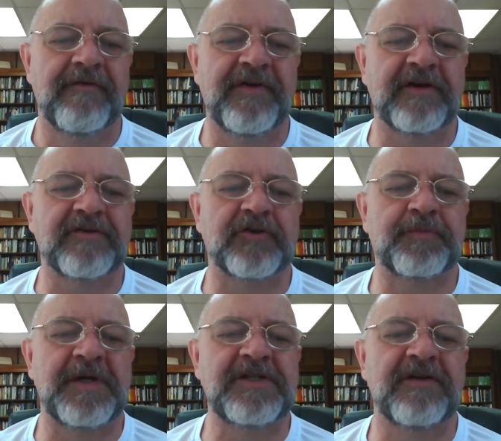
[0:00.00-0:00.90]
figures of
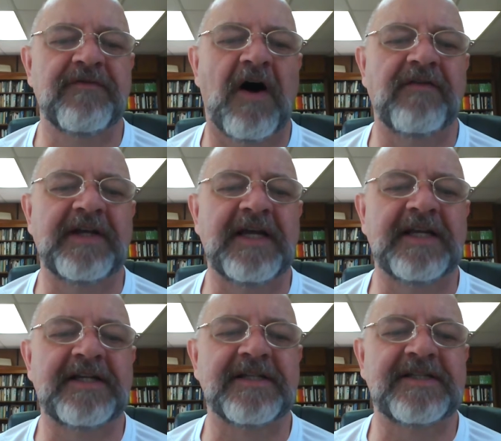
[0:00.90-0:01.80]
speech involving
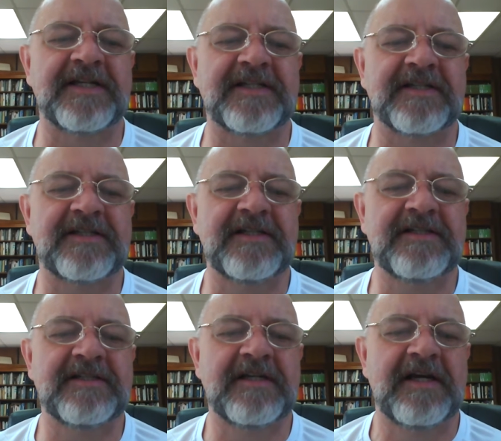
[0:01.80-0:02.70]

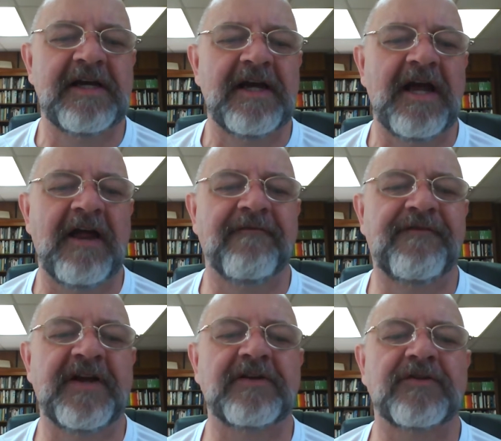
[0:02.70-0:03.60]
inconsistencies, and
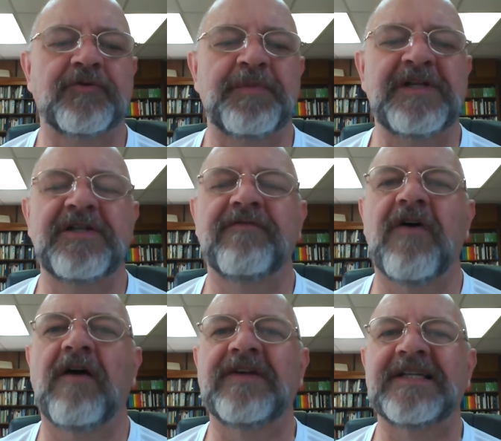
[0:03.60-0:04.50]
figures of speech
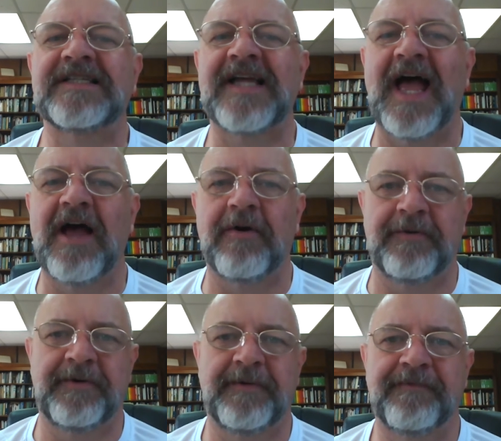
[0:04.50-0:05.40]
involving
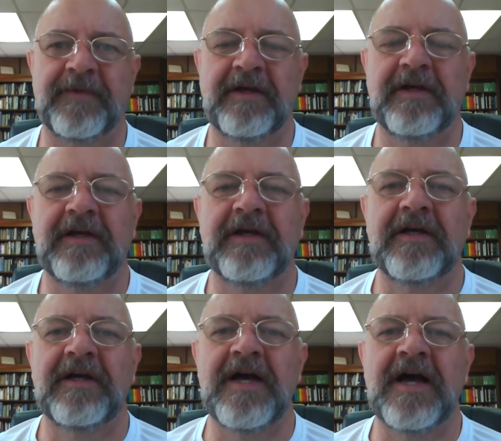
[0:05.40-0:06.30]
sound.
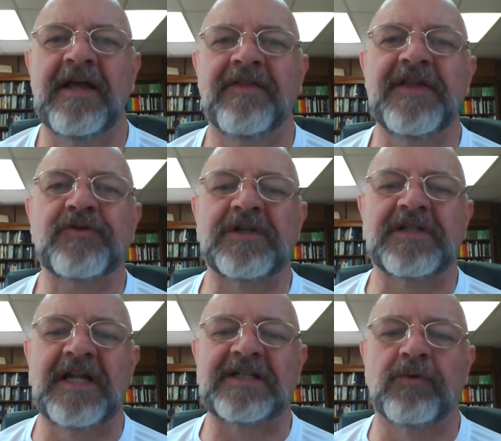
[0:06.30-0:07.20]
In this
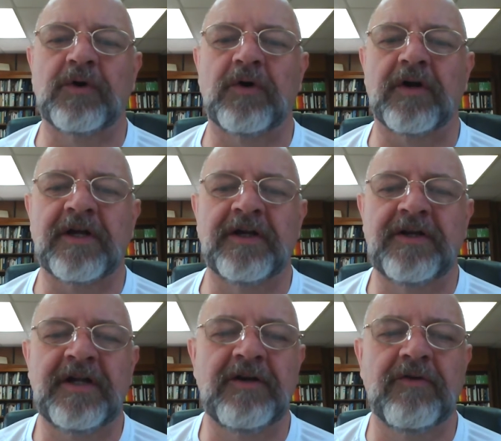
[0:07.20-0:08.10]
week's lesson, we're going to
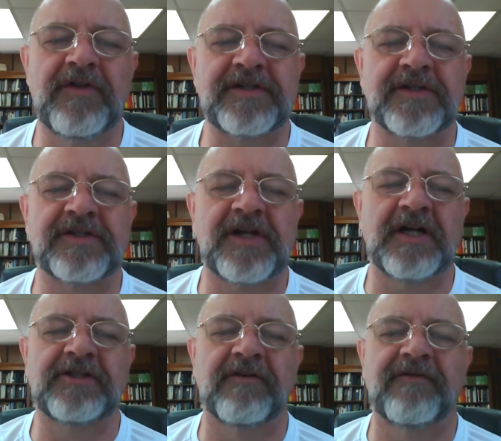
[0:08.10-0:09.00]
continue this
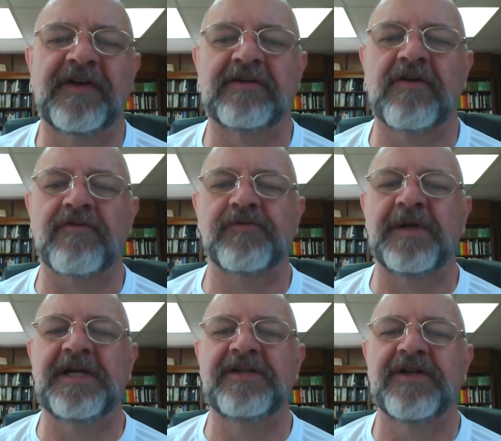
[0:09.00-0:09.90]
discussion of figures of
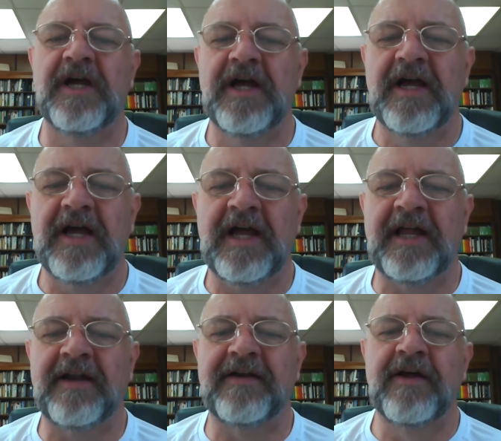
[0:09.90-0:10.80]
speech,
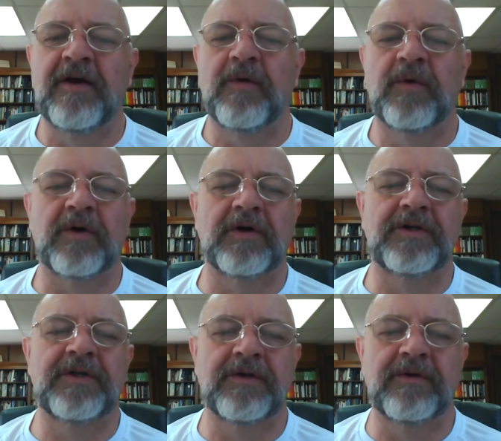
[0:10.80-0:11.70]
and we're
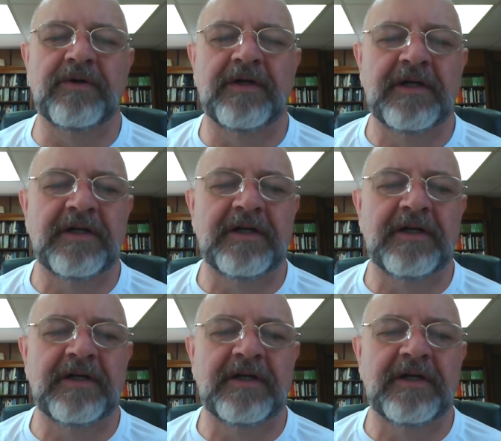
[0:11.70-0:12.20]
going to